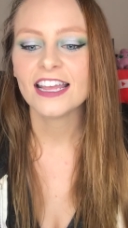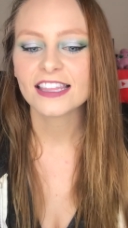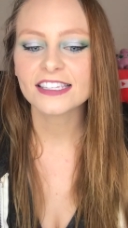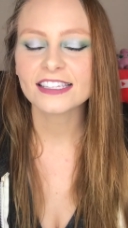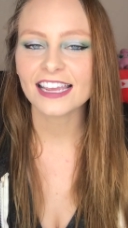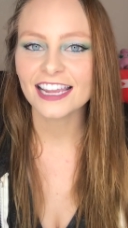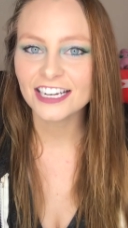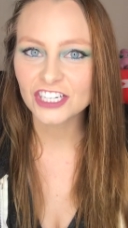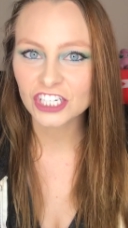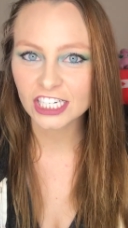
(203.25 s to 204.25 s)
This is
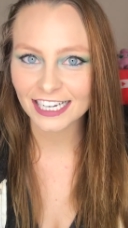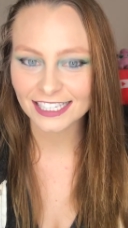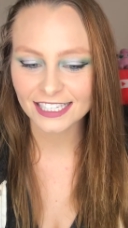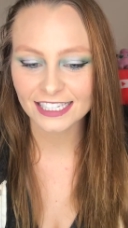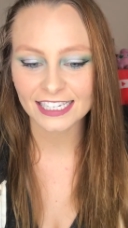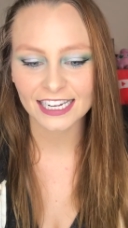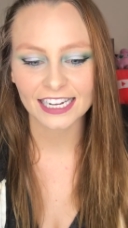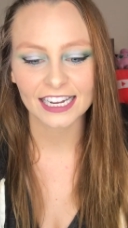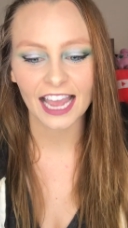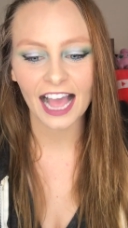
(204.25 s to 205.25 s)

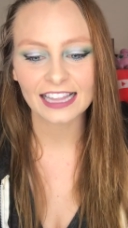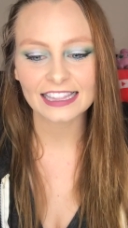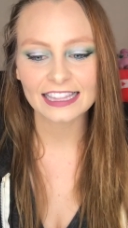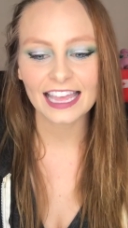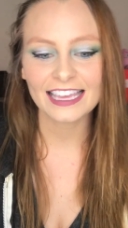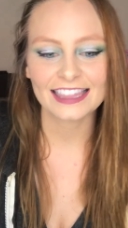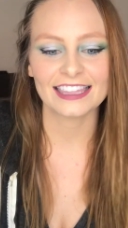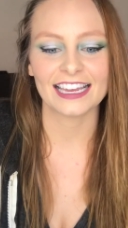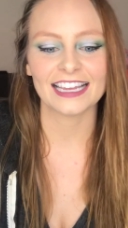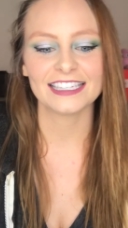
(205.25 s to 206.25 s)
interesting. I like
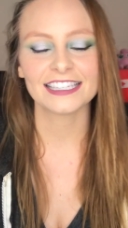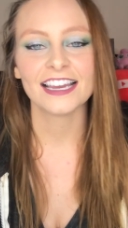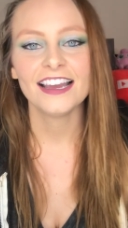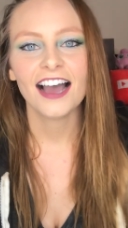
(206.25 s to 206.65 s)
this.